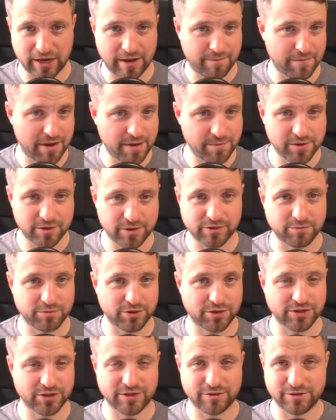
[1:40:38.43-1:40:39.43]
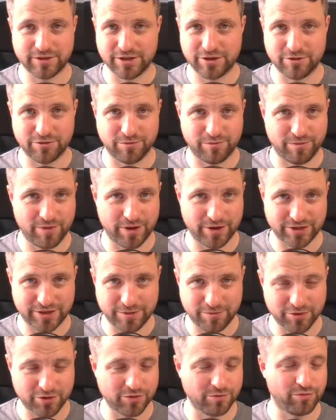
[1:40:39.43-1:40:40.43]
And maybe it was because I was a little a
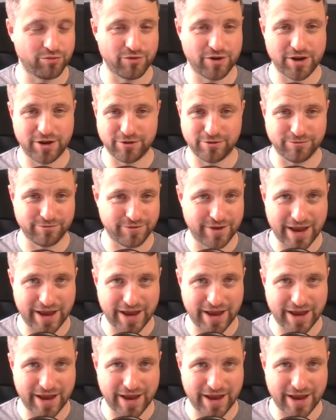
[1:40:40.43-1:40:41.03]
typical Brit who